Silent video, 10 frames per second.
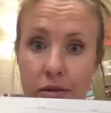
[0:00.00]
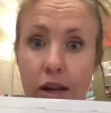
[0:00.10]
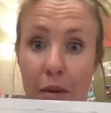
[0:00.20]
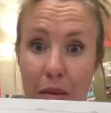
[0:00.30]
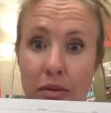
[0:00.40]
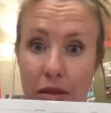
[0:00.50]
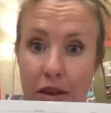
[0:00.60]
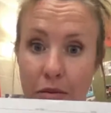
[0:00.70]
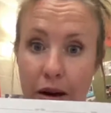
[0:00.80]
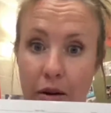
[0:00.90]
come up with the
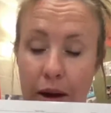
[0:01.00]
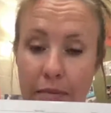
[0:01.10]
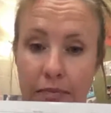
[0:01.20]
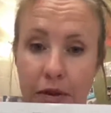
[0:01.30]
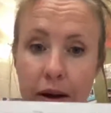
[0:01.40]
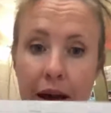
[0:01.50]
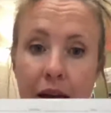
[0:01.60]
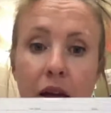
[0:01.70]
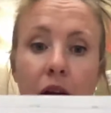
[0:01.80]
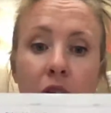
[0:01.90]
theme right away. Okay.